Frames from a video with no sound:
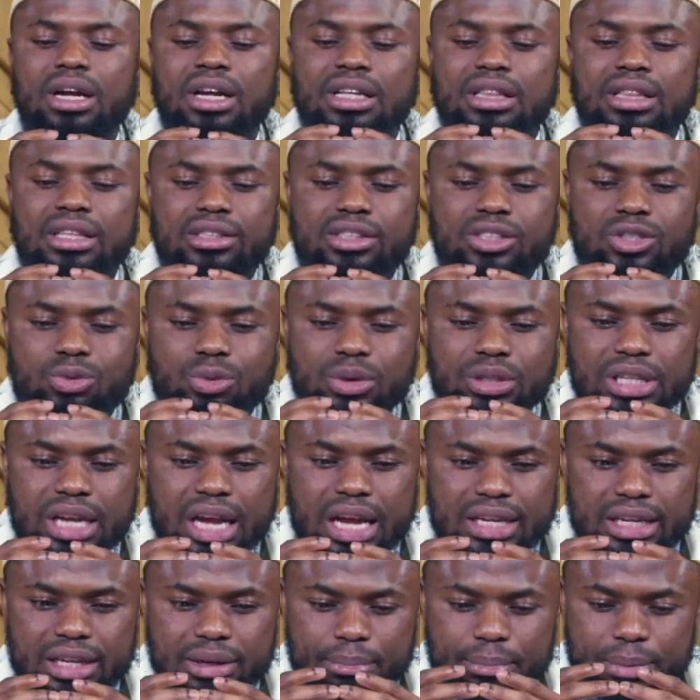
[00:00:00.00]
This is what
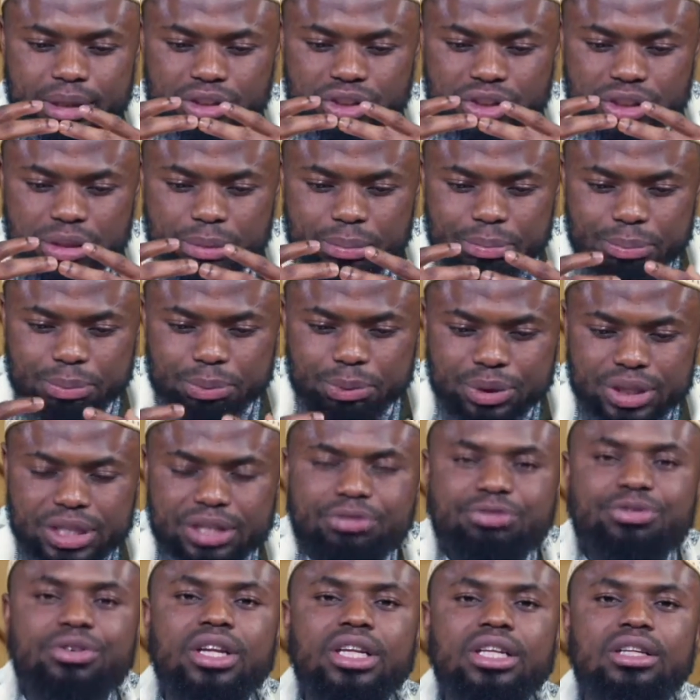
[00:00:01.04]
I can mention
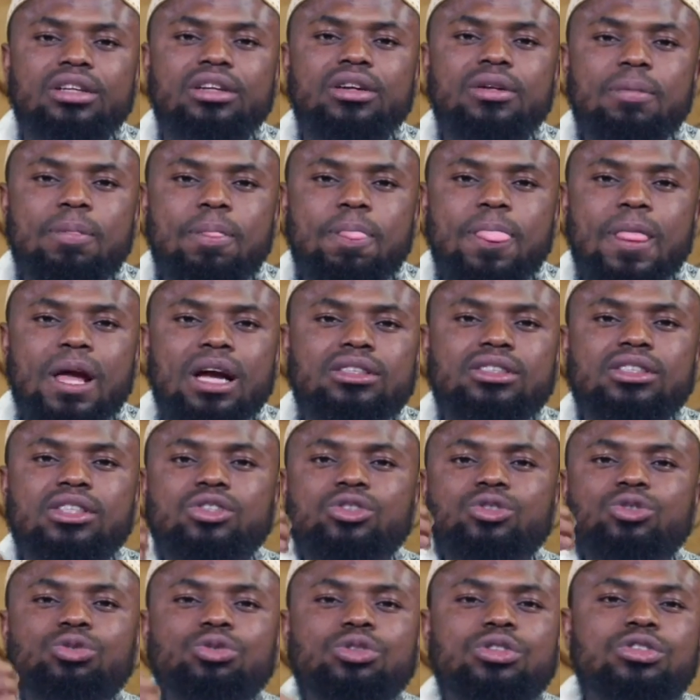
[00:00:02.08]
briefly as a
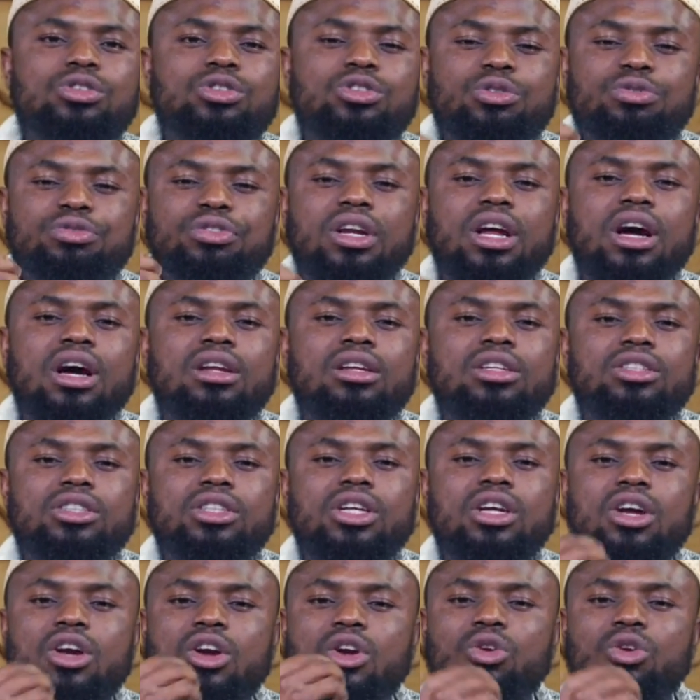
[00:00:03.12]
student of knowledge,